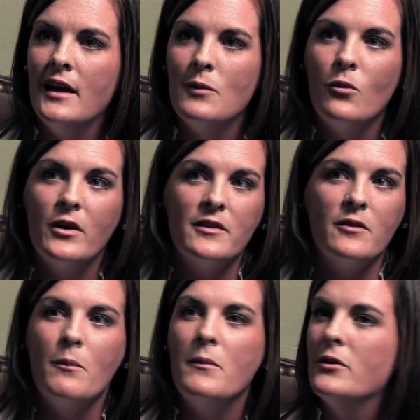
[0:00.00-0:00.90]
I'm one of
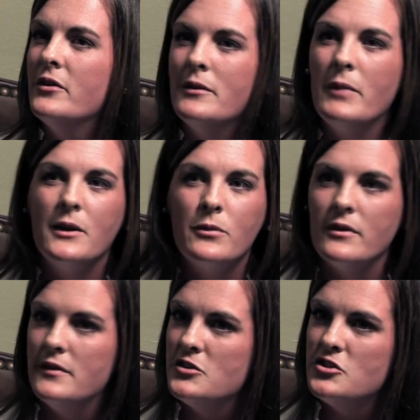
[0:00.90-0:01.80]
a million people
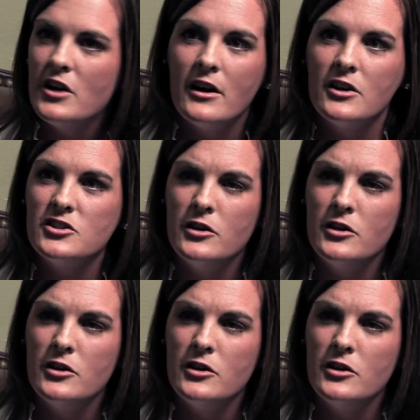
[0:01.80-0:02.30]
in this church,